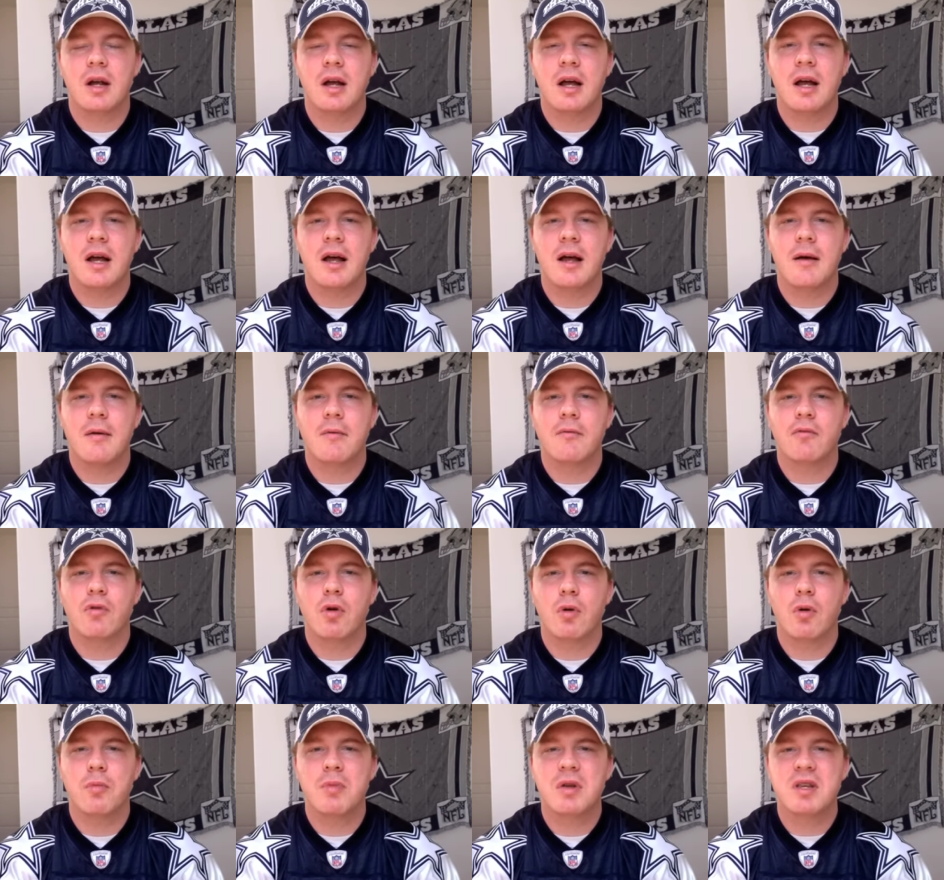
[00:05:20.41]
Um,
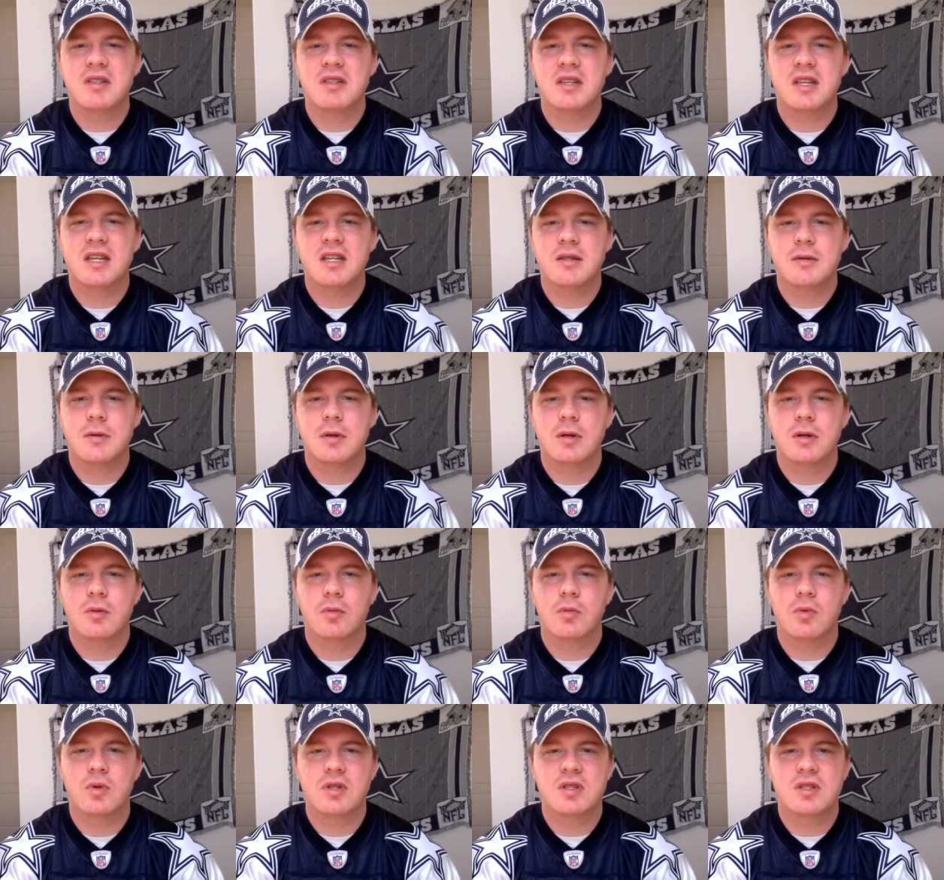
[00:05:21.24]
Robiskie
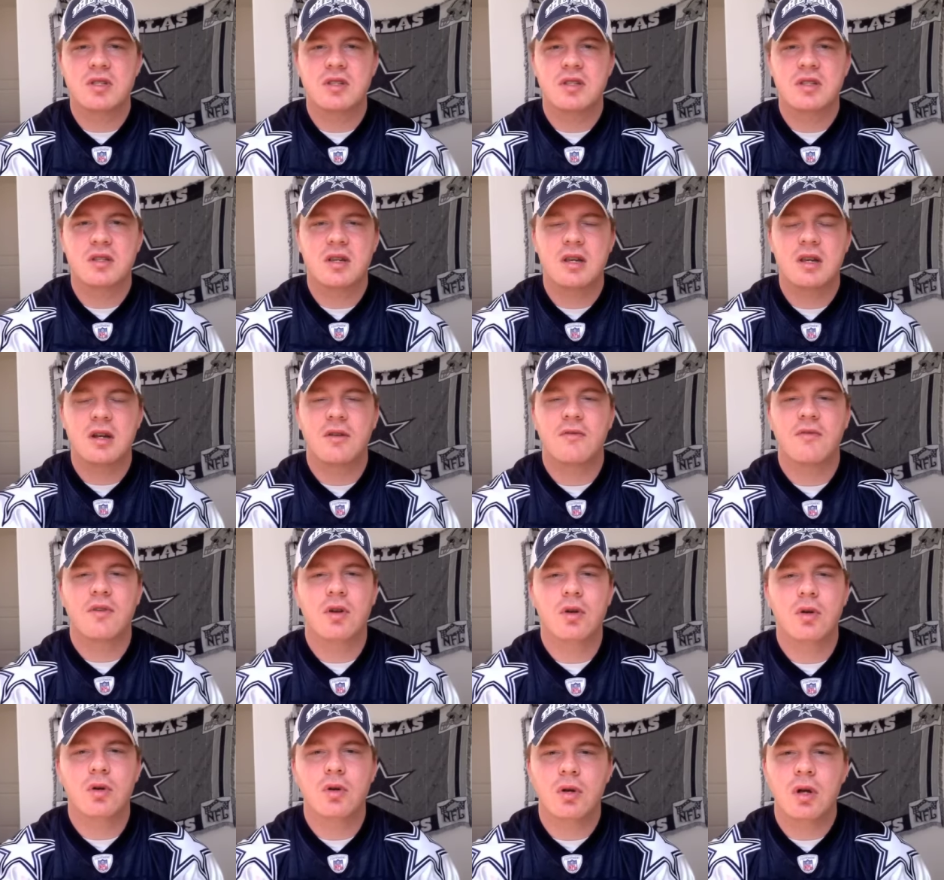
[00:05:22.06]
was
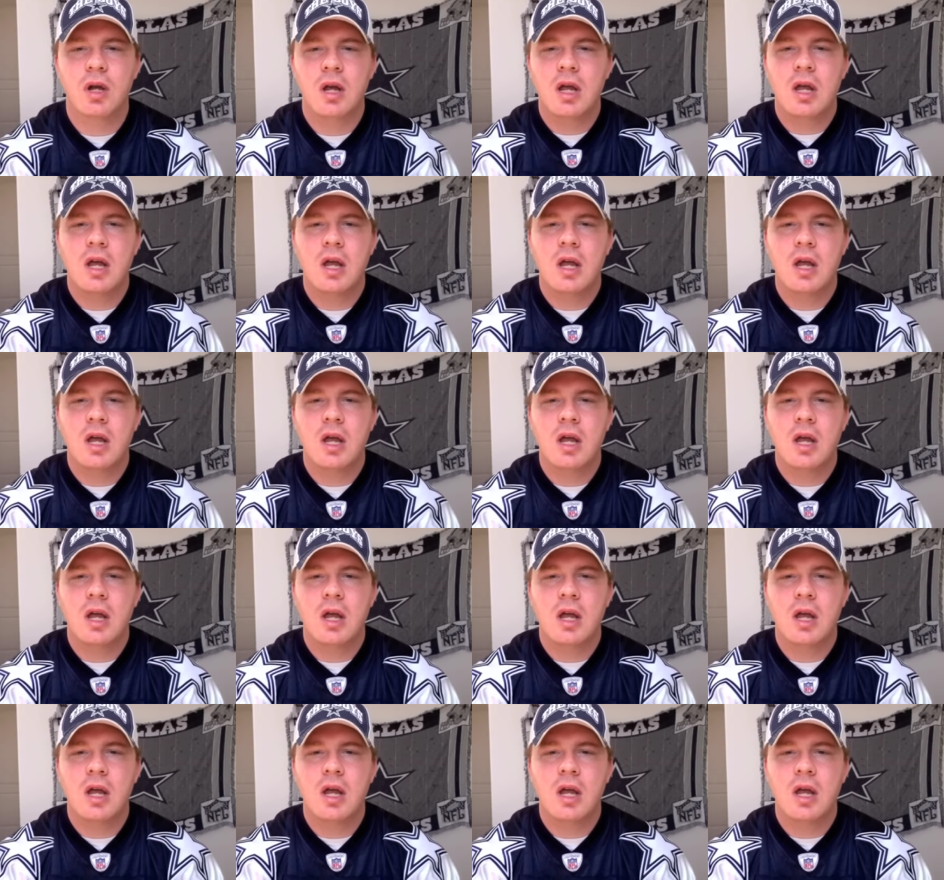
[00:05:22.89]
interviewed.